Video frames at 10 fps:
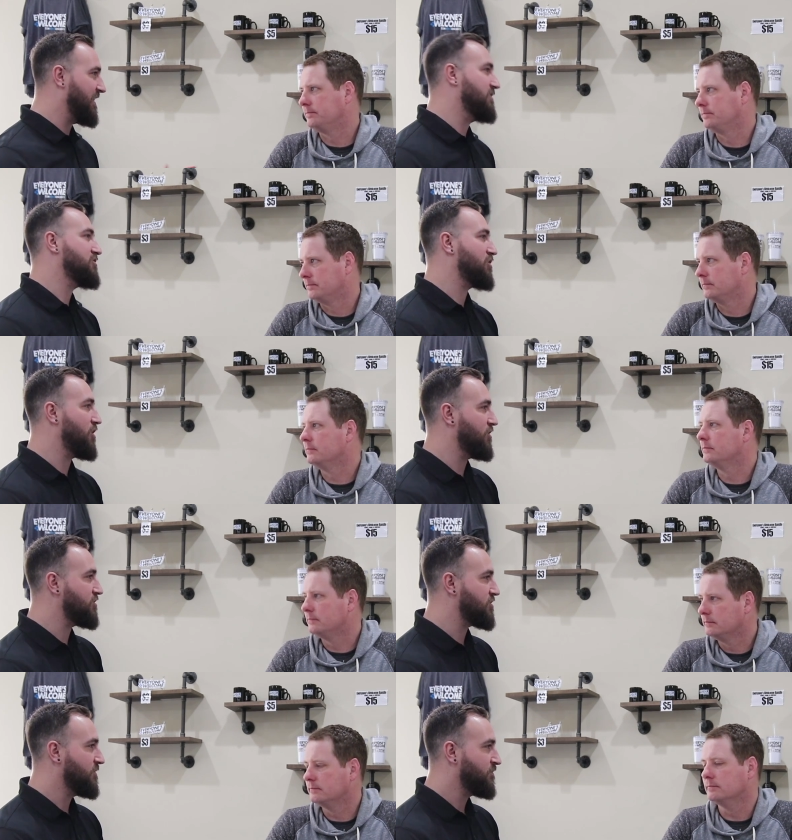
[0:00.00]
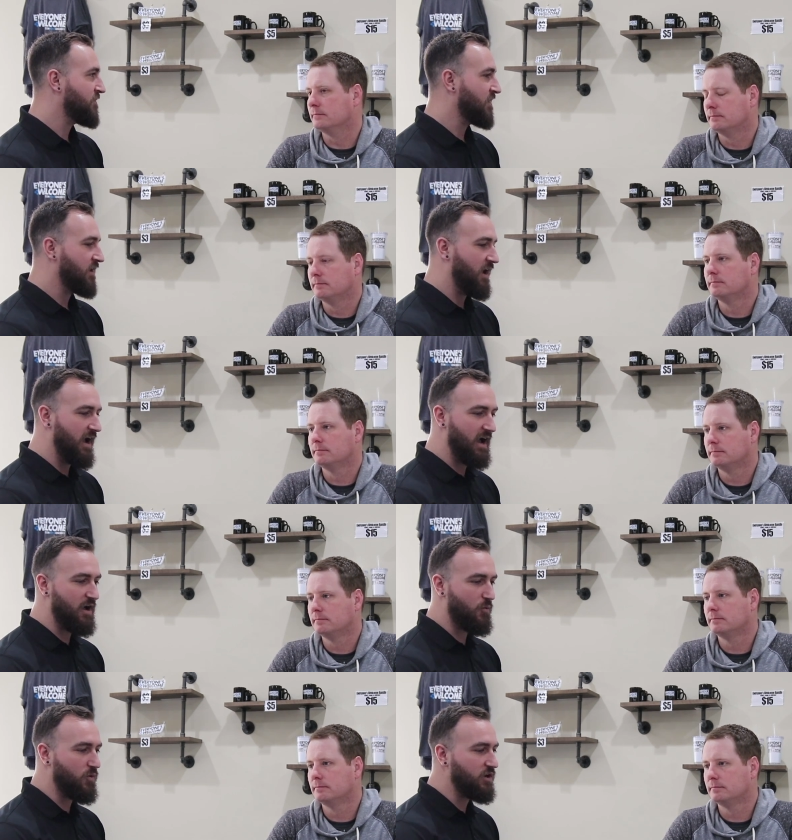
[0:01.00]
Speaker 1: in church. Mm.
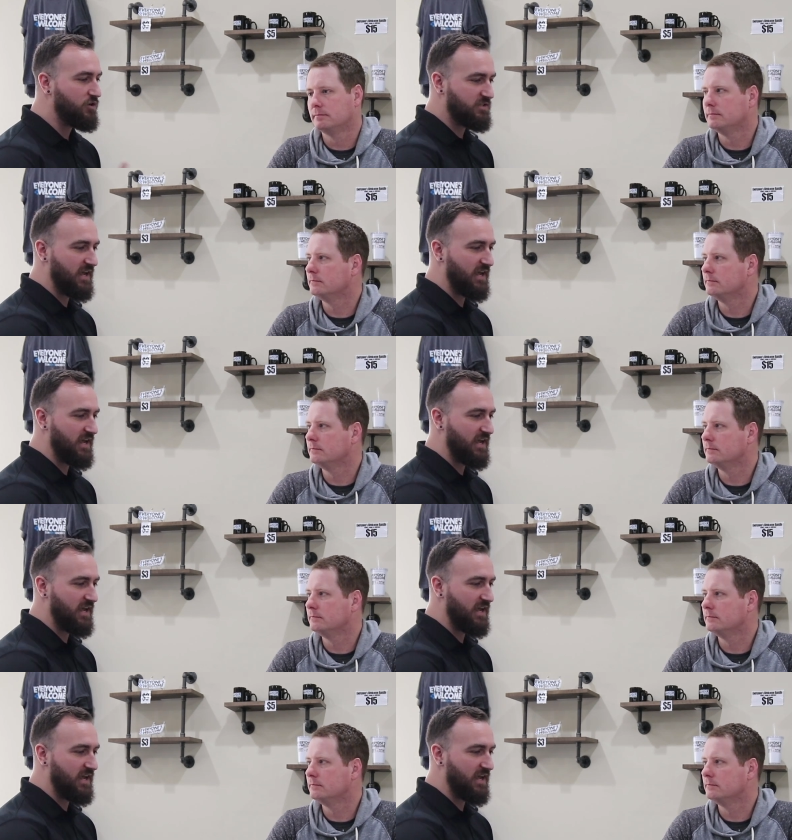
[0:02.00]
Uh, what do you